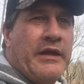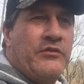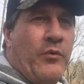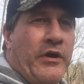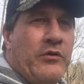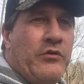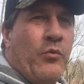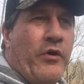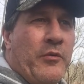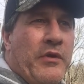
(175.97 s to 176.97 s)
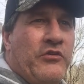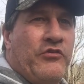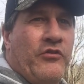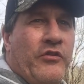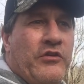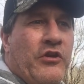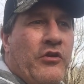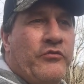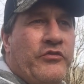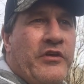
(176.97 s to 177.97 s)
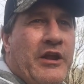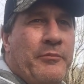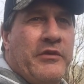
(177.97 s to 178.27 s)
That's why you want to make sure that you don't set up